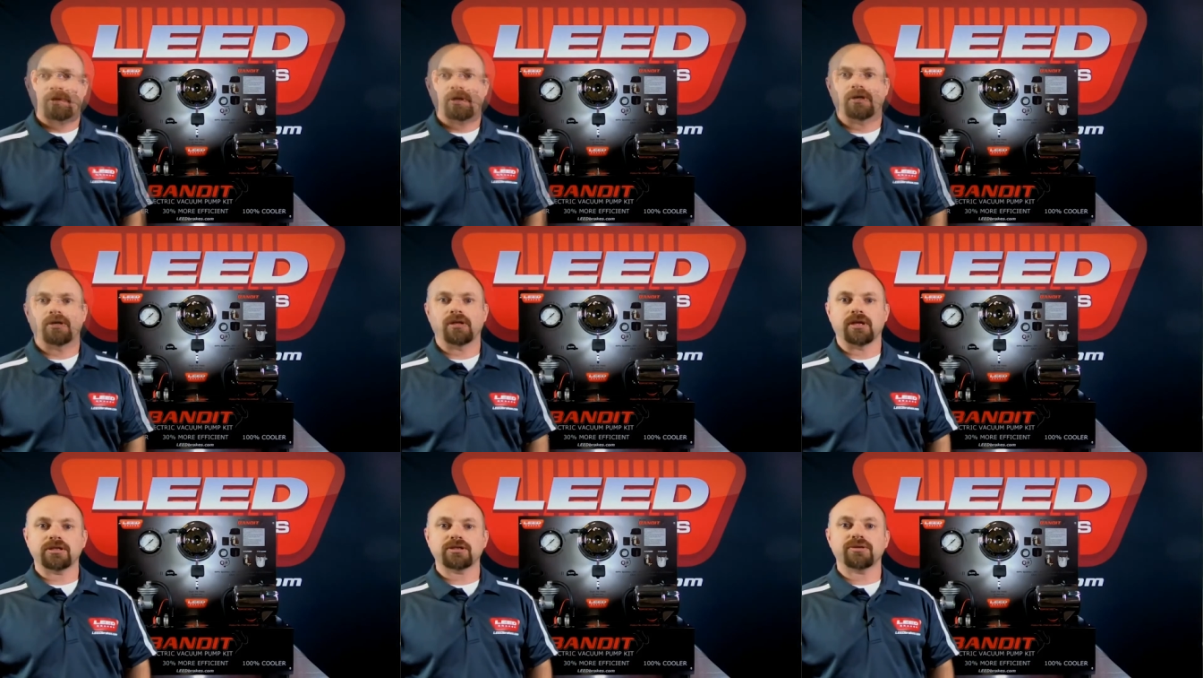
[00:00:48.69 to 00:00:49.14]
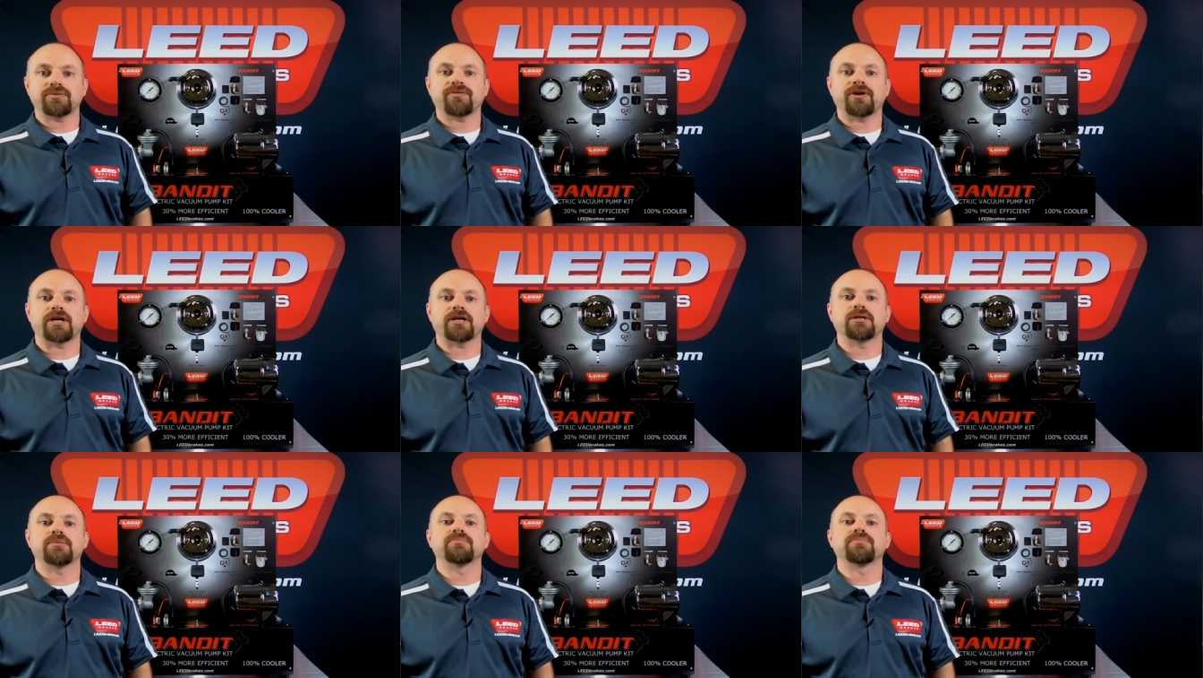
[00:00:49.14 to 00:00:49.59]
An electric
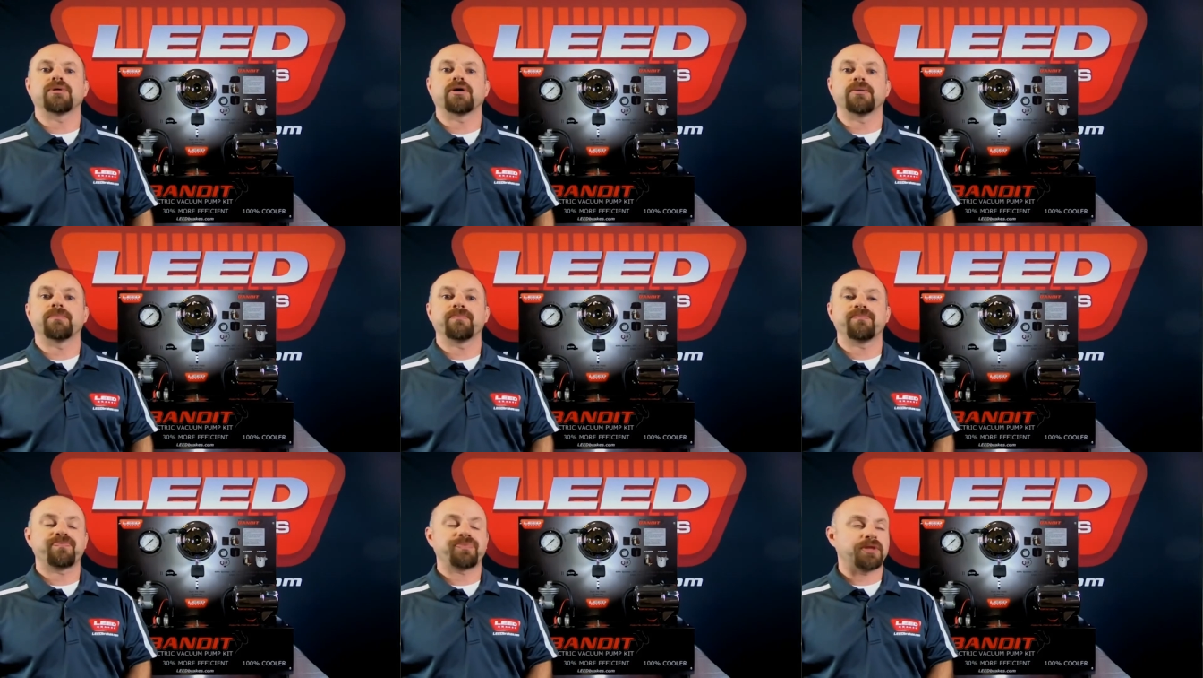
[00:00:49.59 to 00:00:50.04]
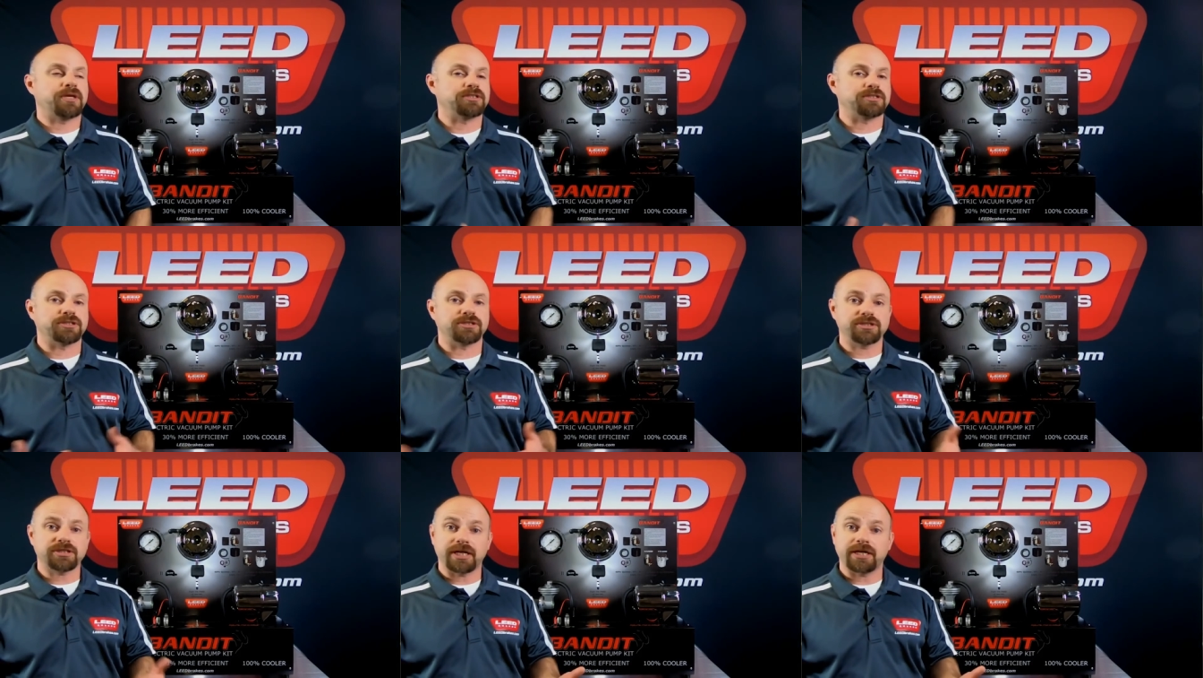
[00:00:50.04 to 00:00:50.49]
vacuum pump is
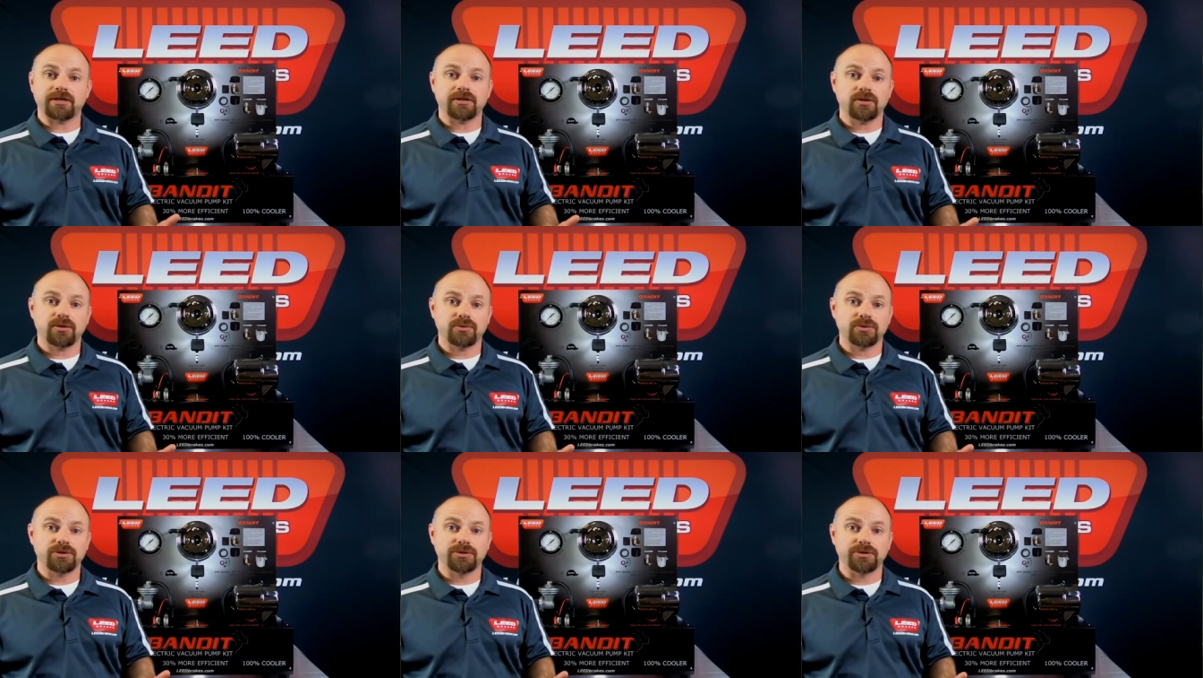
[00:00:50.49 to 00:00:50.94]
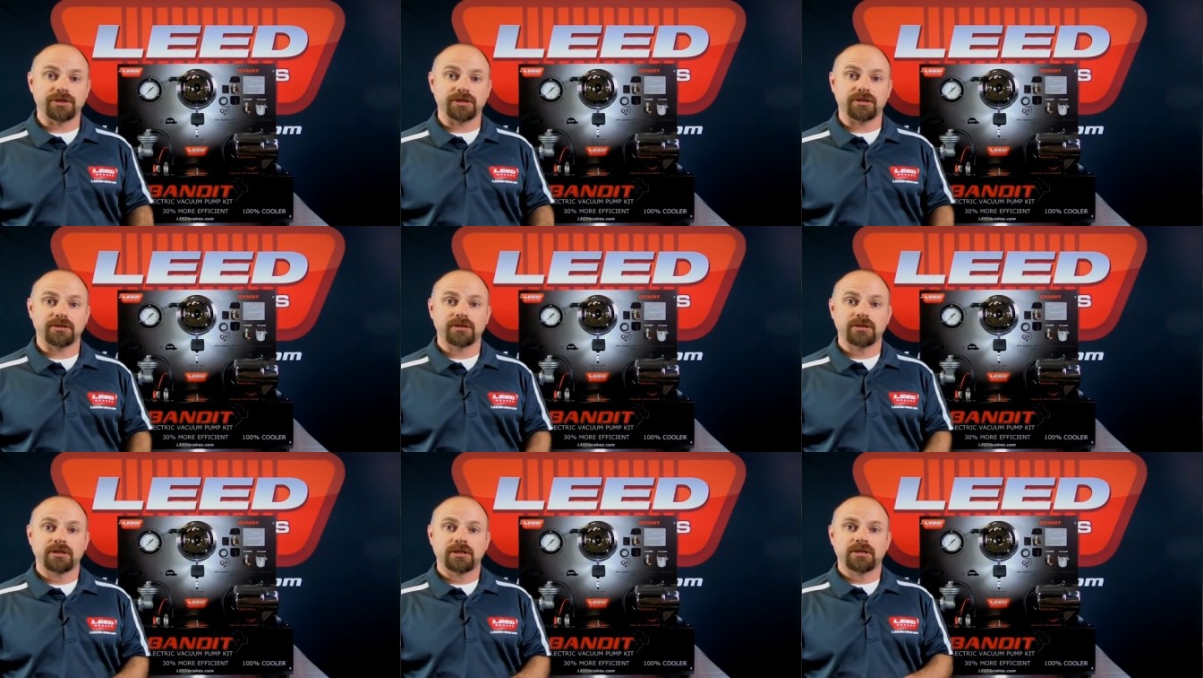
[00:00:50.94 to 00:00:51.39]
a standalone
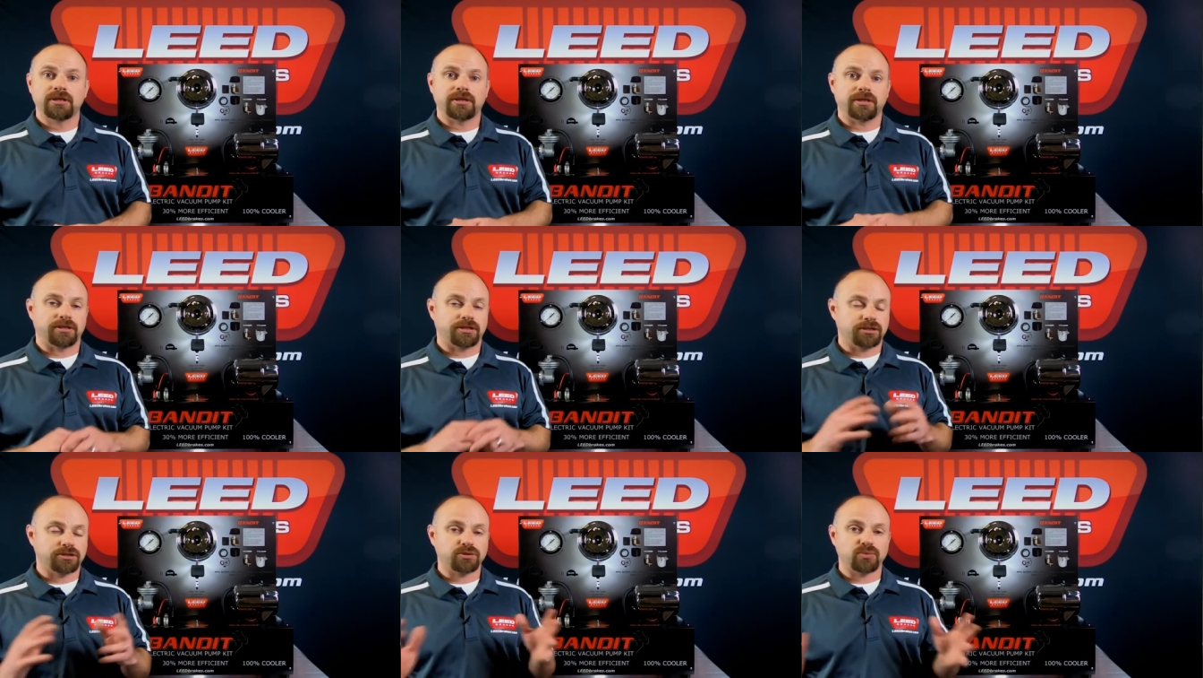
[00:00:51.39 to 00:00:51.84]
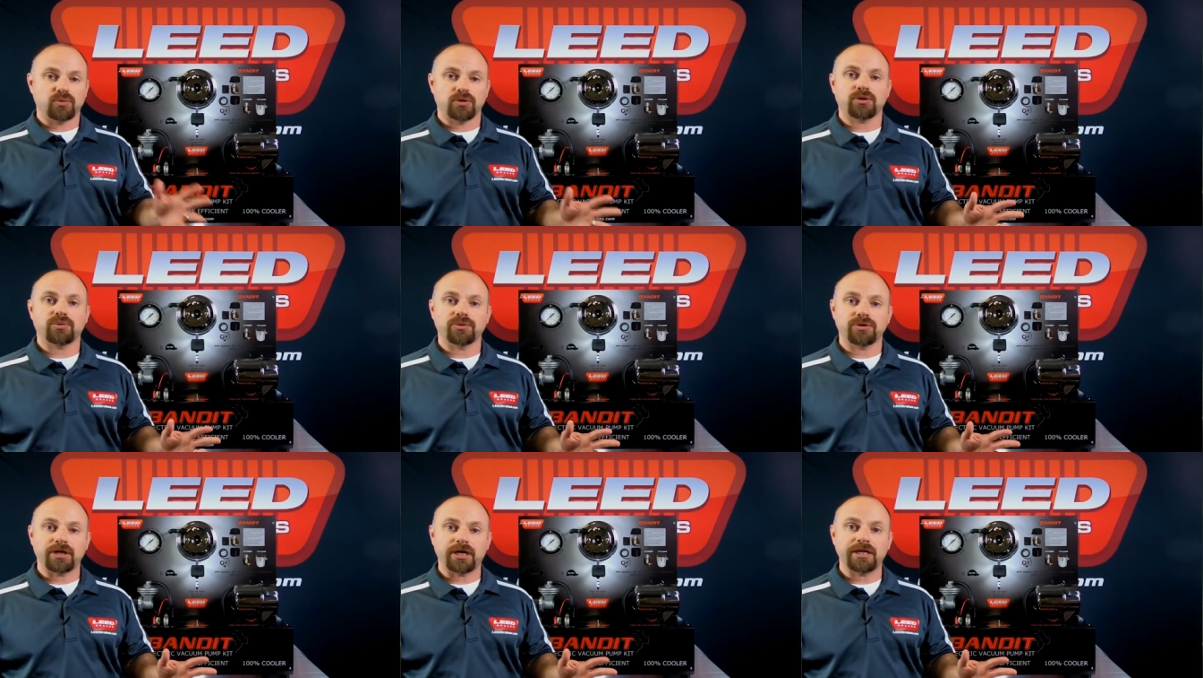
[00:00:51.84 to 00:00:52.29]
unit that doesn't
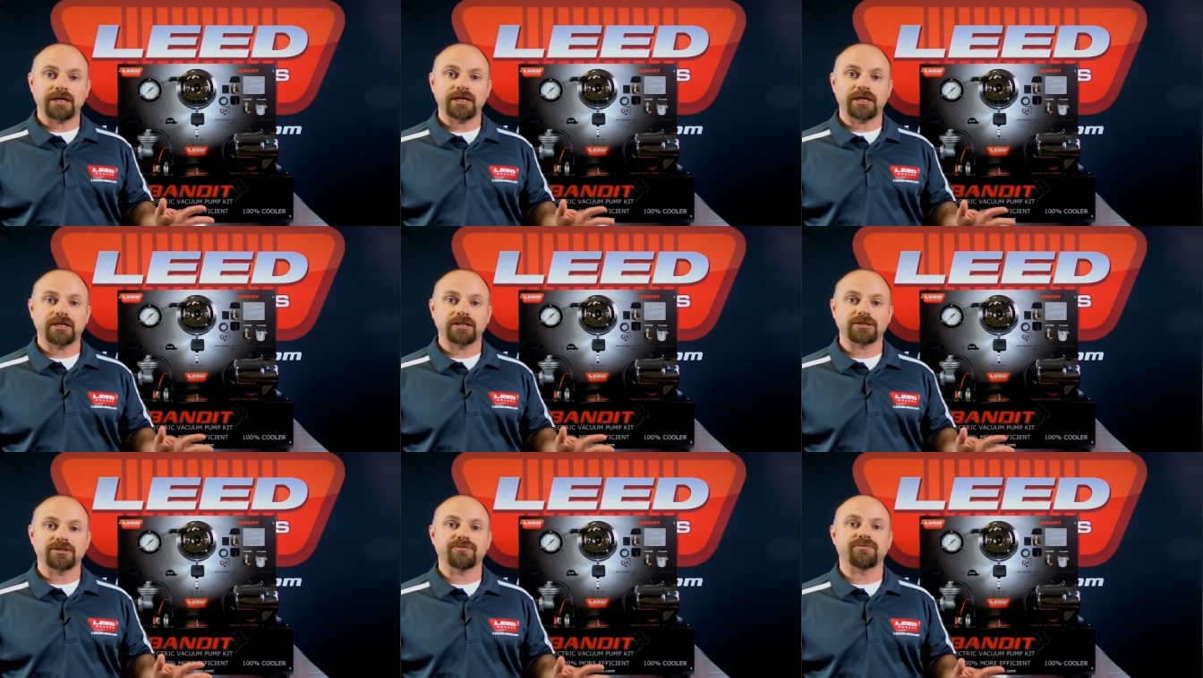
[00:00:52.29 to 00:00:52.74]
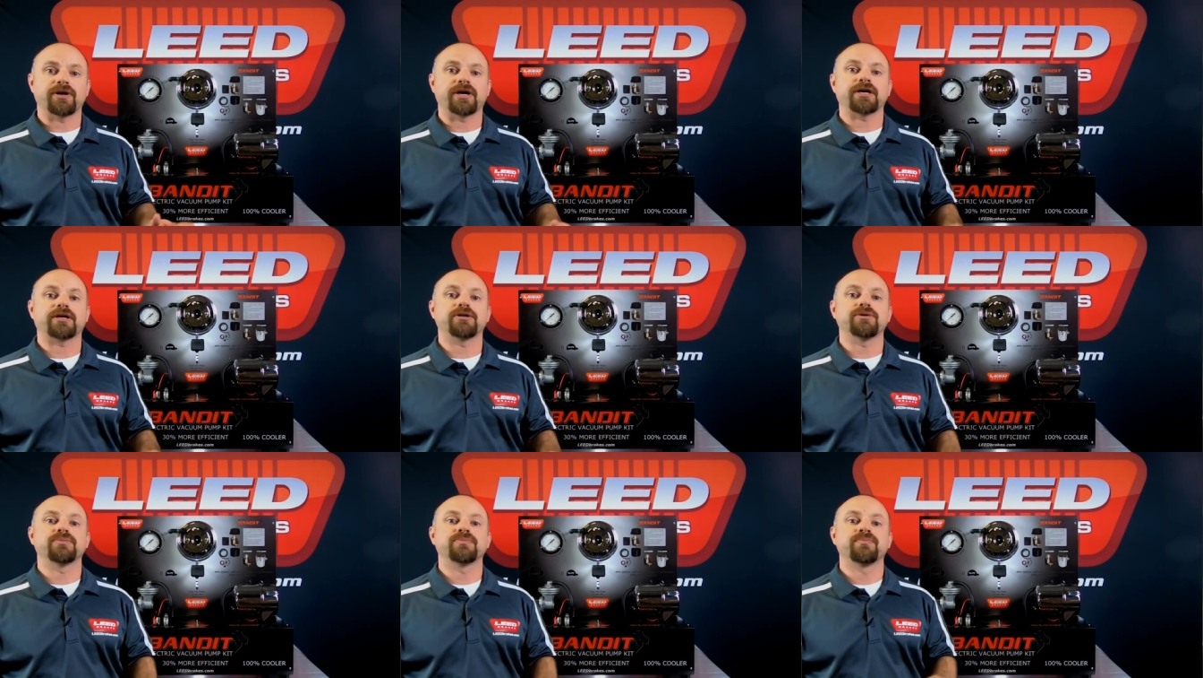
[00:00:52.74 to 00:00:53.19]
work with any engine
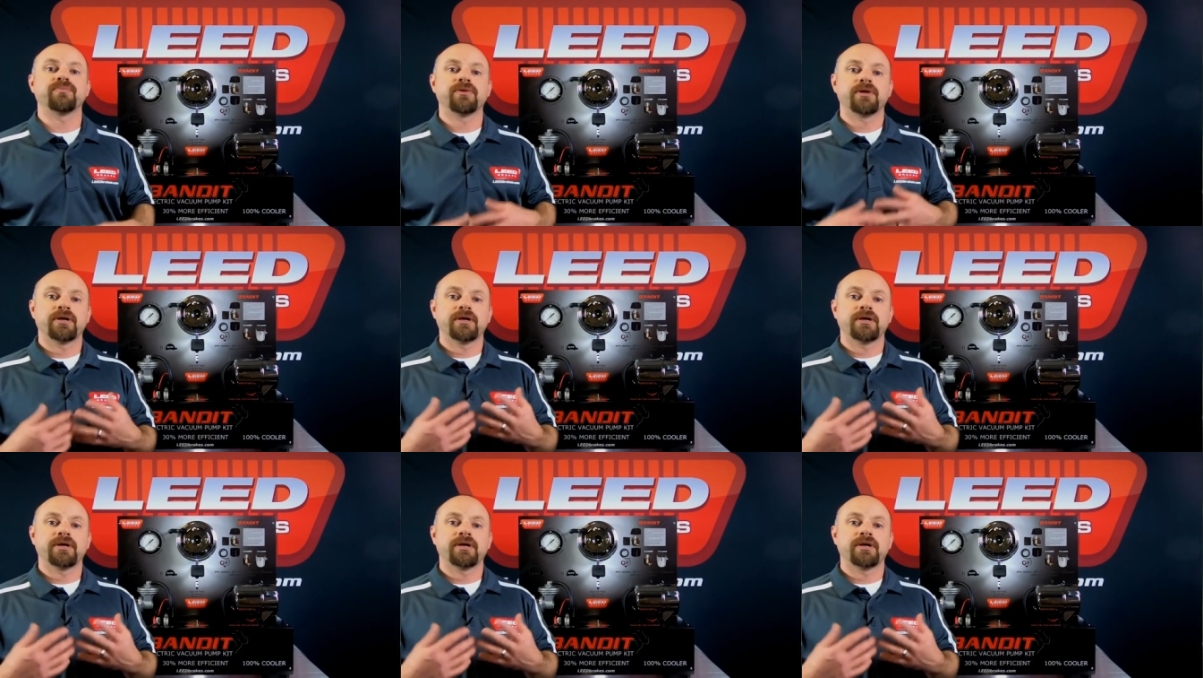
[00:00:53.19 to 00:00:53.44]
vacuum